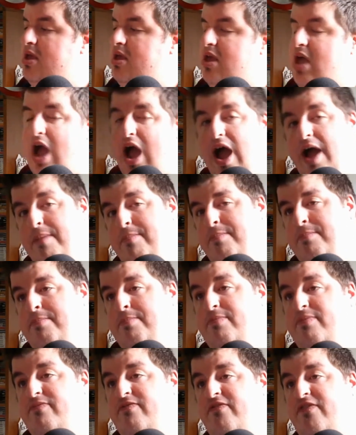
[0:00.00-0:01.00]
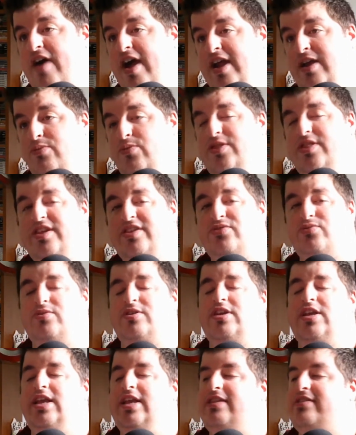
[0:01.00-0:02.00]
I'm fine with this
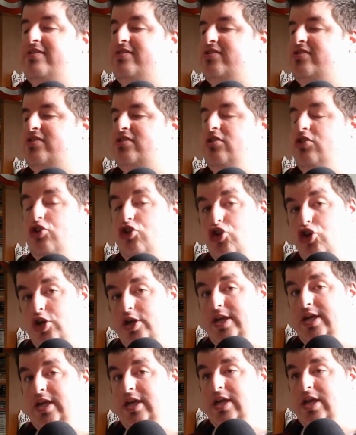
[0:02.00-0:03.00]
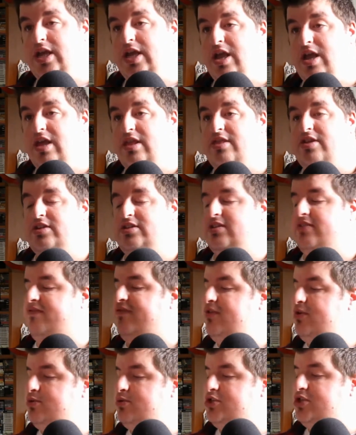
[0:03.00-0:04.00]
one. It's good. There's a
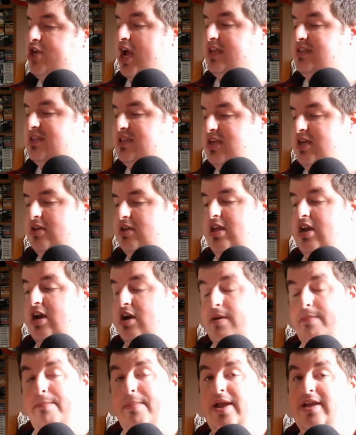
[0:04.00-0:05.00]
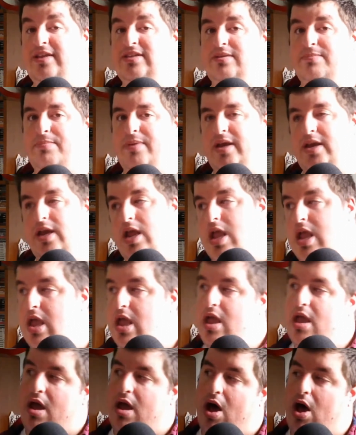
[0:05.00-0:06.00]
few shots in here that are amazing, but
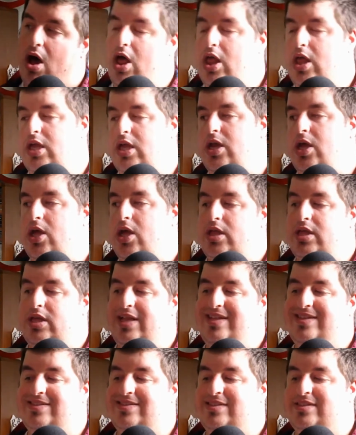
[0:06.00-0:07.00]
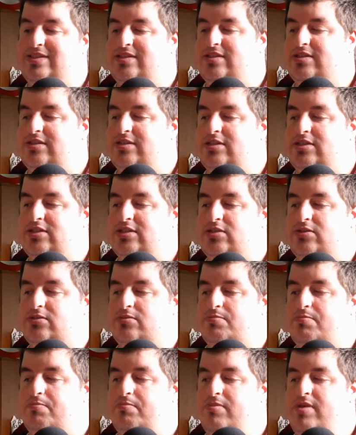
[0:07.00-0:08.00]
all in all, it's
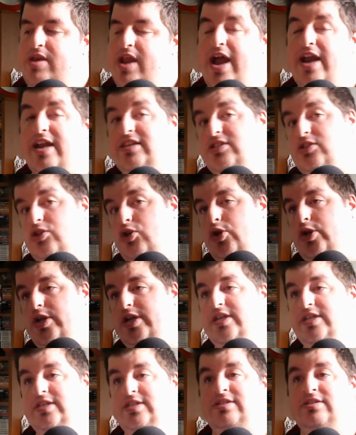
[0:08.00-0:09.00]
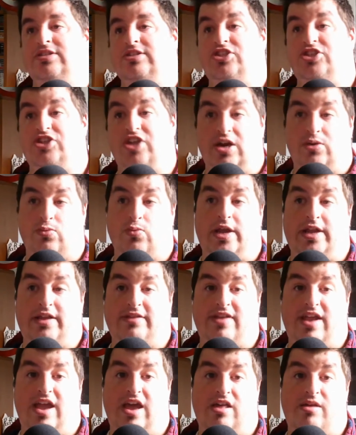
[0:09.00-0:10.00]
not as good as John Wayne's
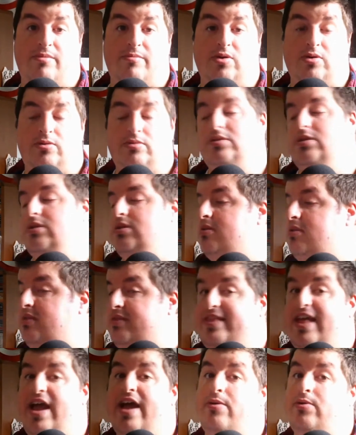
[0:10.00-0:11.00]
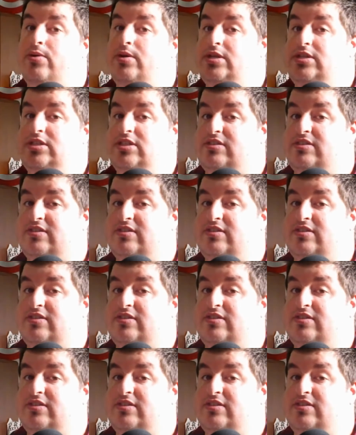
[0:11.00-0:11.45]
Alamo. That one is